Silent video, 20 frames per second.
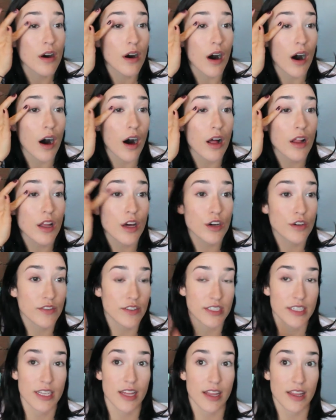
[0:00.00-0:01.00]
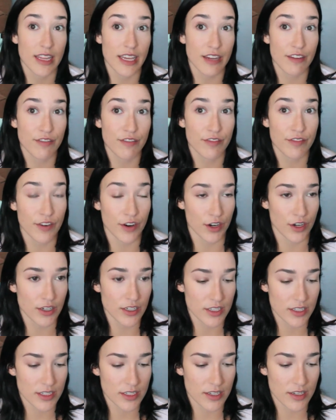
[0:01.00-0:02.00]
all over to the lid
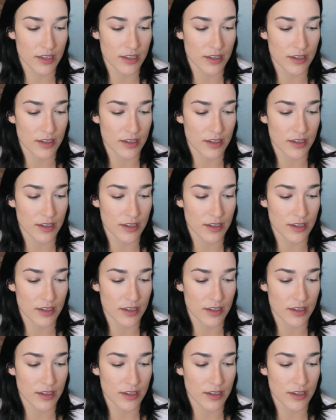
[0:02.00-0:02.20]
first.